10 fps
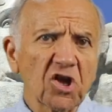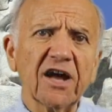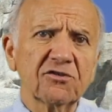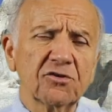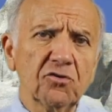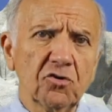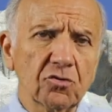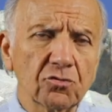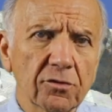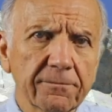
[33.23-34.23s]
not to
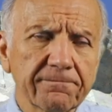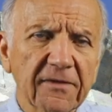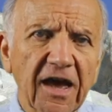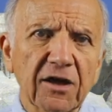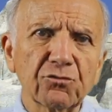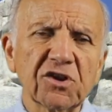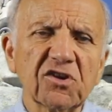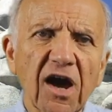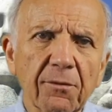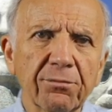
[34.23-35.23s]
do. And we
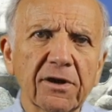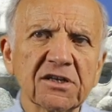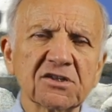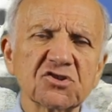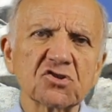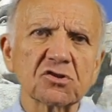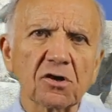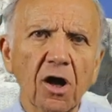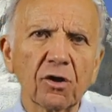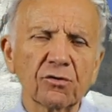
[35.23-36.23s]
end up, as
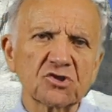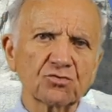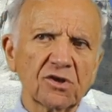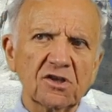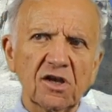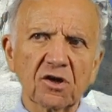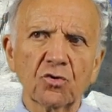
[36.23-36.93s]
always, with a